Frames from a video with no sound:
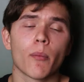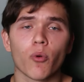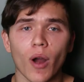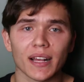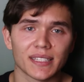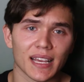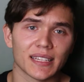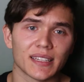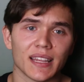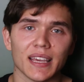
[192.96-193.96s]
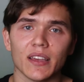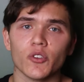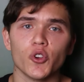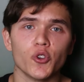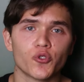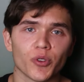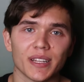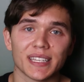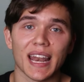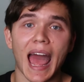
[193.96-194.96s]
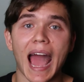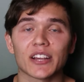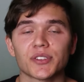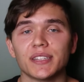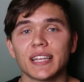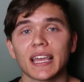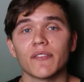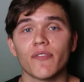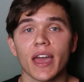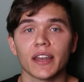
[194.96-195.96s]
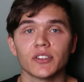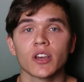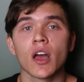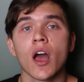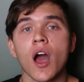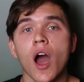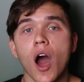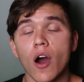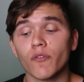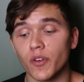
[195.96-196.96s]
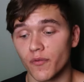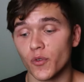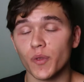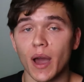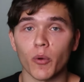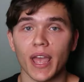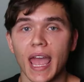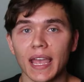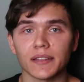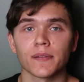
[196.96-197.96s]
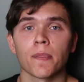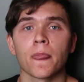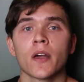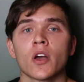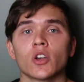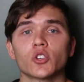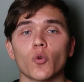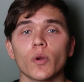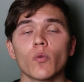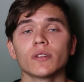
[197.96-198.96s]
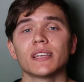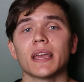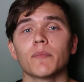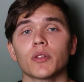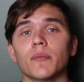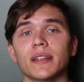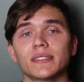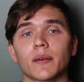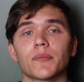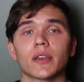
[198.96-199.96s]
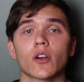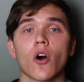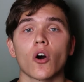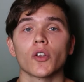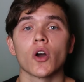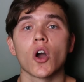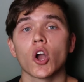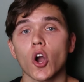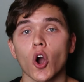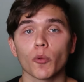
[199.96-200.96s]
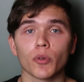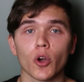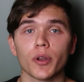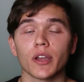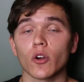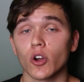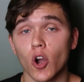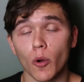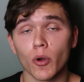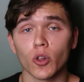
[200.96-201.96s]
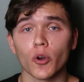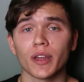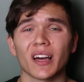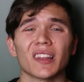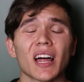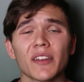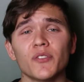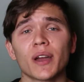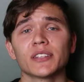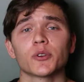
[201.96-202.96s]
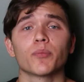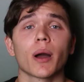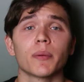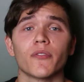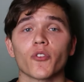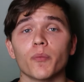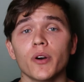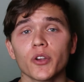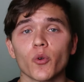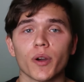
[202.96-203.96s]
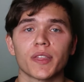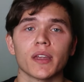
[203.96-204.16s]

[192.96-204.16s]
Process the nutrients and actually take advantage of the food that we ate. So we want to implement something called carb loading or carbo loading. A lot of you guys are probably familiar with